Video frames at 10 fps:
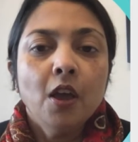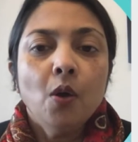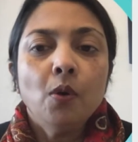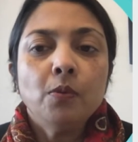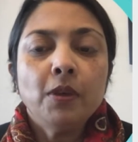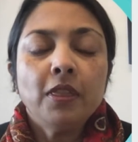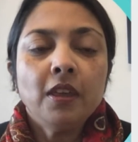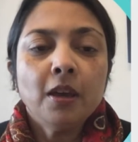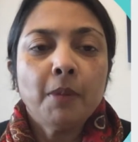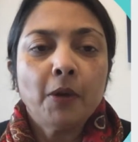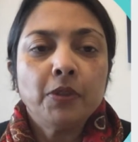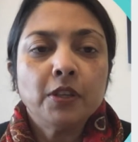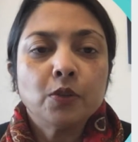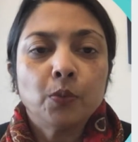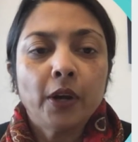When we think about
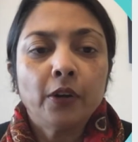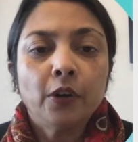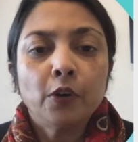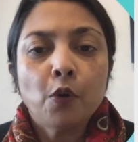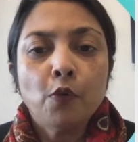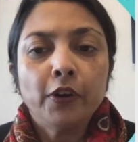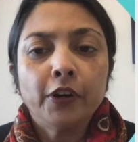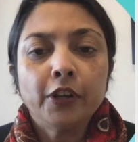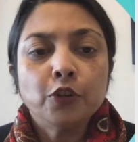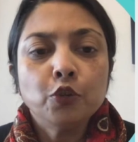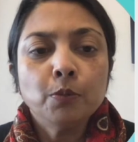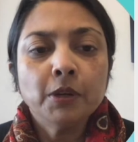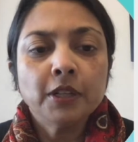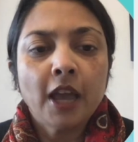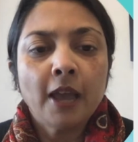these rarer ovarian tumor
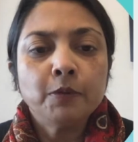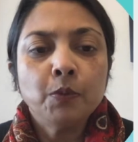types,